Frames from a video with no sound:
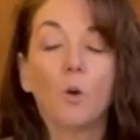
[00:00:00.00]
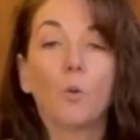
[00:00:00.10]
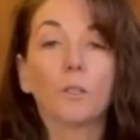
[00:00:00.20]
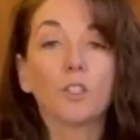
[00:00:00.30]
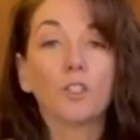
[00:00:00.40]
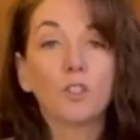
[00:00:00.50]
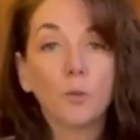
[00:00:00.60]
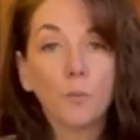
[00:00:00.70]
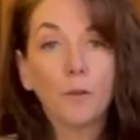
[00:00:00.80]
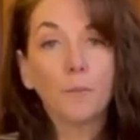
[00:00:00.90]
What's
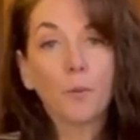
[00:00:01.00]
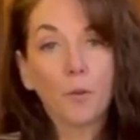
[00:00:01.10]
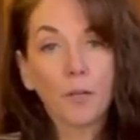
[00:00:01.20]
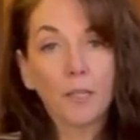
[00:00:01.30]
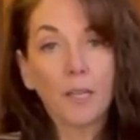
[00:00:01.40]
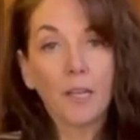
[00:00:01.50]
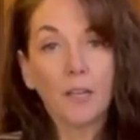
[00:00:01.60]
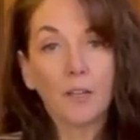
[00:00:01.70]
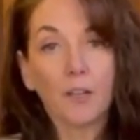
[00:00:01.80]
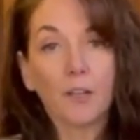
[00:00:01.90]
super important
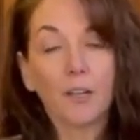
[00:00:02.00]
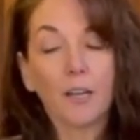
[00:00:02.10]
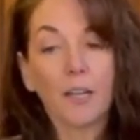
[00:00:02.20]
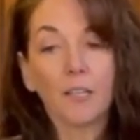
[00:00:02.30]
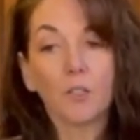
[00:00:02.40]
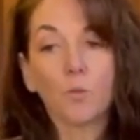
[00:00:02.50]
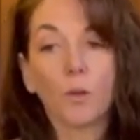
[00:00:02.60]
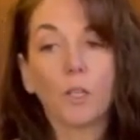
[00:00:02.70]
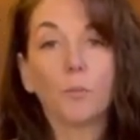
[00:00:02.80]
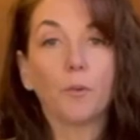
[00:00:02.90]
here is
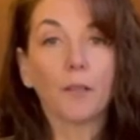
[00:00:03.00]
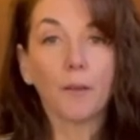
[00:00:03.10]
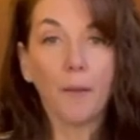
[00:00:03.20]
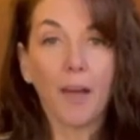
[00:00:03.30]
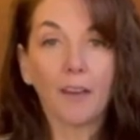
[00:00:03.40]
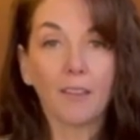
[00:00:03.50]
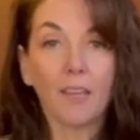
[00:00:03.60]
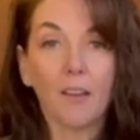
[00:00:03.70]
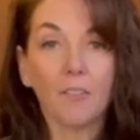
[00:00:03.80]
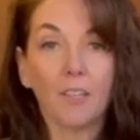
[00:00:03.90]
when you bring them out of
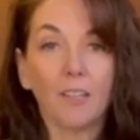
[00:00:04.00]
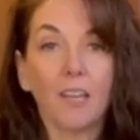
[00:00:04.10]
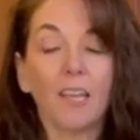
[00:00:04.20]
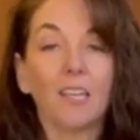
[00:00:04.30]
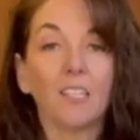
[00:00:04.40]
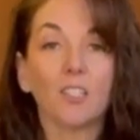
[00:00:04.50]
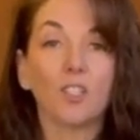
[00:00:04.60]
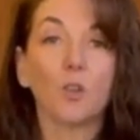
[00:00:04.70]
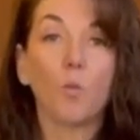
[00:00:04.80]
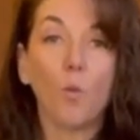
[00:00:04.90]
the oven
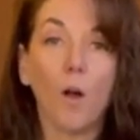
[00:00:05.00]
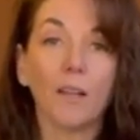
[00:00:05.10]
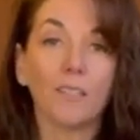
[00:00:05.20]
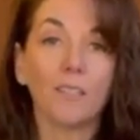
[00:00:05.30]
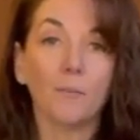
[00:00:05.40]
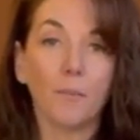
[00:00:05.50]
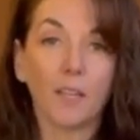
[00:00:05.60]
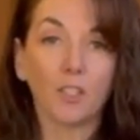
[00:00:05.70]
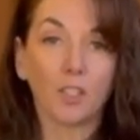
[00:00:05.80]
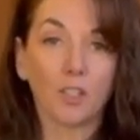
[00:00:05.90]
is you want to
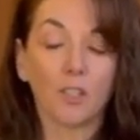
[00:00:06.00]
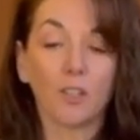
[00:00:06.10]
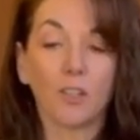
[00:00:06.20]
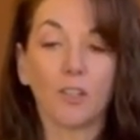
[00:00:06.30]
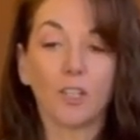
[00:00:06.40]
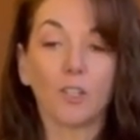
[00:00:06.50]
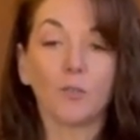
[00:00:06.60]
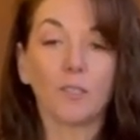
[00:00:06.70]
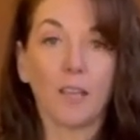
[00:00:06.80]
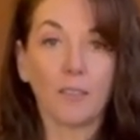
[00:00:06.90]
make sure you
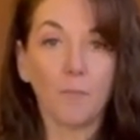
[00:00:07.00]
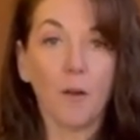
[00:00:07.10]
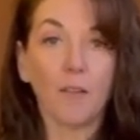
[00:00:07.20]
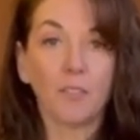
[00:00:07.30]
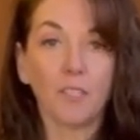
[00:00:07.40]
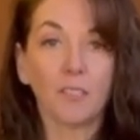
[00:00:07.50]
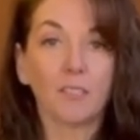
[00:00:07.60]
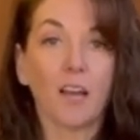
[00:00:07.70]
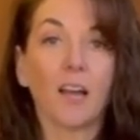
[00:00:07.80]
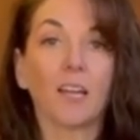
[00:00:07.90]
set them off to the
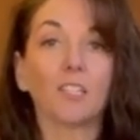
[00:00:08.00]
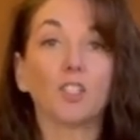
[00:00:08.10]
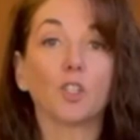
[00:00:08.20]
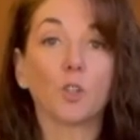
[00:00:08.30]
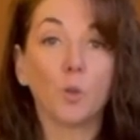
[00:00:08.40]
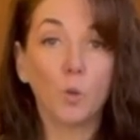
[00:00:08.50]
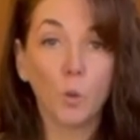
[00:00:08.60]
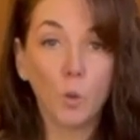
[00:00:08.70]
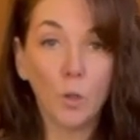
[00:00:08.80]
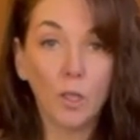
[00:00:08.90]
side to
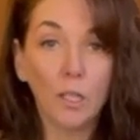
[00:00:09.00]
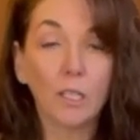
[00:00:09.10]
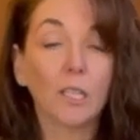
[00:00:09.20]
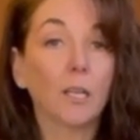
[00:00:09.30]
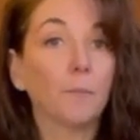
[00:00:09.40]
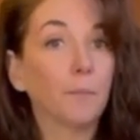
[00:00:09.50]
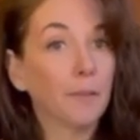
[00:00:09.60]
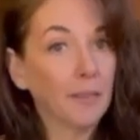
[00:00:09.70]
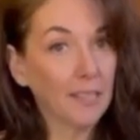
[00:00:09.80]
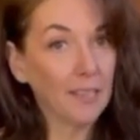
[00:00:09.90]
cool
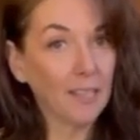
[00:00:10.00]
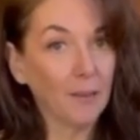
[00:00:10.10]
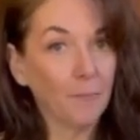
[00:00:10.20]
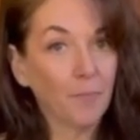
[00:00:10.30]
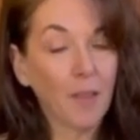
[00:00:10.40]
completely.